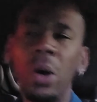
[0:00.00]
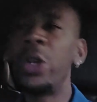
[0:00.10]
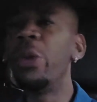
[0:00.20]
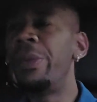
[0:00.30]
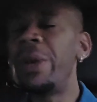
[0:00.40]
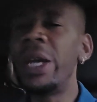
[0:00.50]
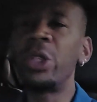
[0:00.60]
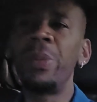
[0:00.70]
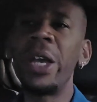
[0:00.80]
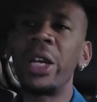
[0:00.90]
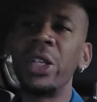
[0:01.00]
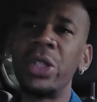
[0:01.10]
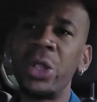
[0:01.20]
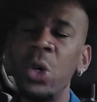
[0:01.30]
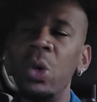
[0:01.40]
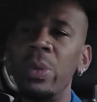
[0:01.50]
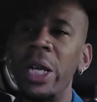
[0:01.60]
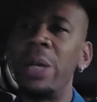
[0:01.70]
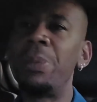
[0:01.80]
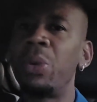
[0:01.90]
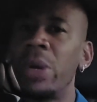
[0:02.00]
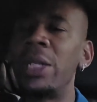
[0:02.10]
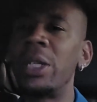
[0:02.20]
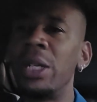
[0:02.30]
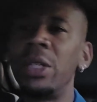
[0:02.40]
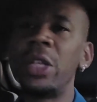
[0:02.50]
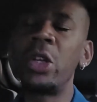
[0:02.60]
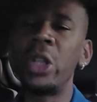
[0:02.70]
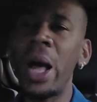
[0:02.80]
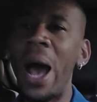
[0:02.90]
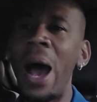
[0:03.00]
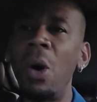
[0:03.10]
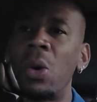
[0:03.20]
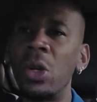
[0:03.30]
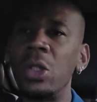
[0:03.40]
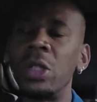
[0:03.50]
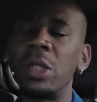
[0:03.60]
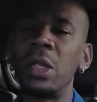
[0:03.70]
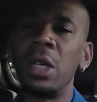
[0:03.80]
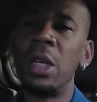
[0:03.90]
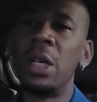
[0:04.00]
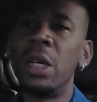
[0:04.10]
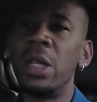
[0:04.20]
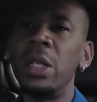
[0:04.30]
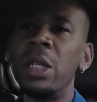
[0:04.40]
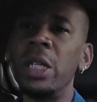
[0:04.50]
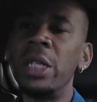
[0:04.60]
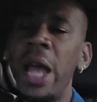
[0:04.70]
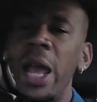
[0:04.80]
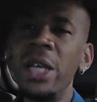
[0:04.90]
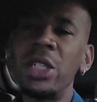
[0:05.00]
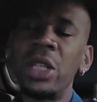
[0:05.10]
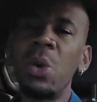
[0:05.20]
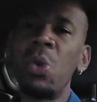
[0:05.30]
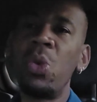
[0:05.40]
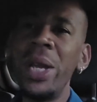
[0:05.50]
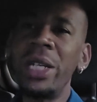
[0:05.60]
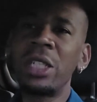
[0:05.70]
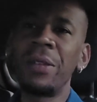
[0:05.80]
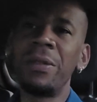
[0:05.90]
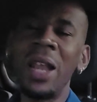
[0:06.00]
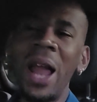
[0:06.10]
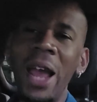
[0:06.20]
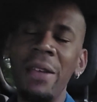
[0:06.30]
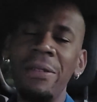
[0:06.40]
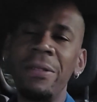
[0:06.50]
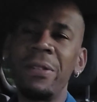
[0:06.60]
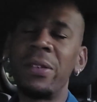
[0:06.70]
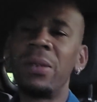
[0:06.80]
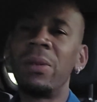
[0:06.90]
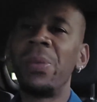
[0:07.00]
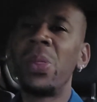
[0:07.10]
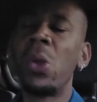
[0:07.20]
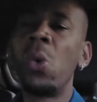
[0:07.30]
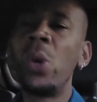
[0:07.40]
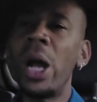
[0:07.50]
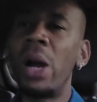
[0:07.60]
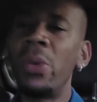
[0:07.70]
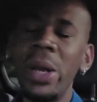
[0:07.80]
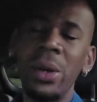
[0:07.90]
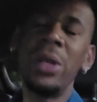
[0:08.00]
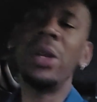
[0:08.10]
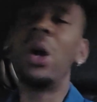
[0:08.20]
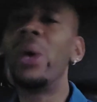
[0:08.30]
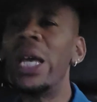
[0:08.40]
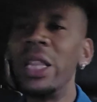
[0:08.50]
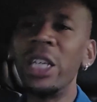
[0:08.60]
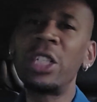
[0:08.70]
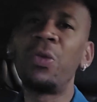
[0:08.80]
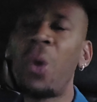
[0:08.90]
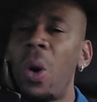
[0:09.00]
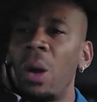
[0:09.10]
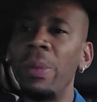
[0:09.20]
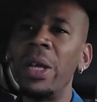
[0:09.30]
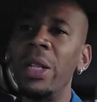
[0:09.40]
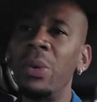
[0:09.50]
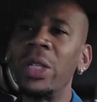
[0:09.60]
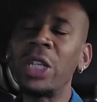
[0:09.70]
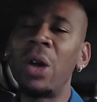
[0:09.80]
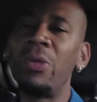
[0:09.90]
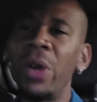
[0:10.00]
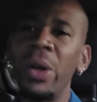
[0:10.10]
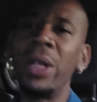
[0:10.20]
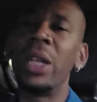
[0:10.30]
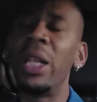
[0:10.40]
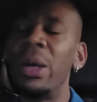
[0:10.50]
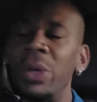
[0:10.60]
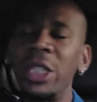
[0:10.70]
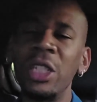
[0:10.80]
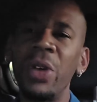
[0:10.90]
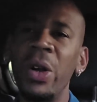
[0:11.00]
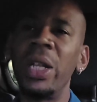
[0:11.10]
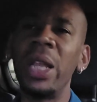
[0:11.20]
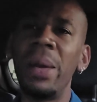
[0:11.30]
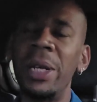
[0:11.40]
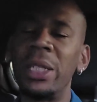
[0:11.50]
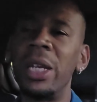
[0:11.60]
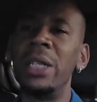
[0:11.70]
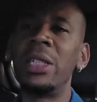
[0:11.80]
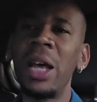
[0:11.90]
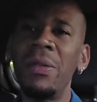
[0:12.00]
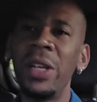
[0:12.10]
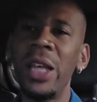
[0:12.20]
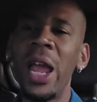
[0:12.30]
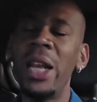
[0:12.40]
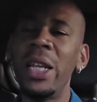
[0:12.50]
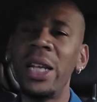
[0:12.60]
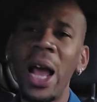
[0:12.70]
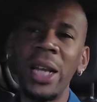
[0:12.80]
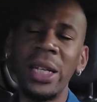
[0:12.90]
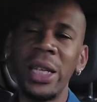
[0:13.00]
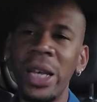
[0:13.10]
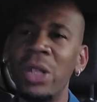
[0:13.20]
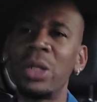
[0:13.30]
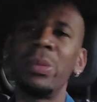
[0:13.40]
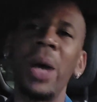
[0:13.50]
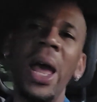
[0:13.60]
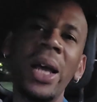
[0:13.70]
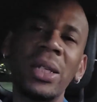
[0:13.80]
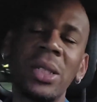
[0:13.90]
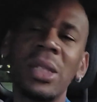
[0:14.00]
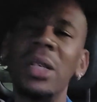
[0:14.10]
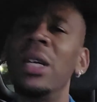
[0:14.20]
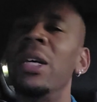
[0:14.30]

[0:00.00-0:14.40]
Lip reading: Human beings are being consumed in prison. The hours, the days, the weeks of life. We in this form, which is very limited, 70, 80, 90 years max,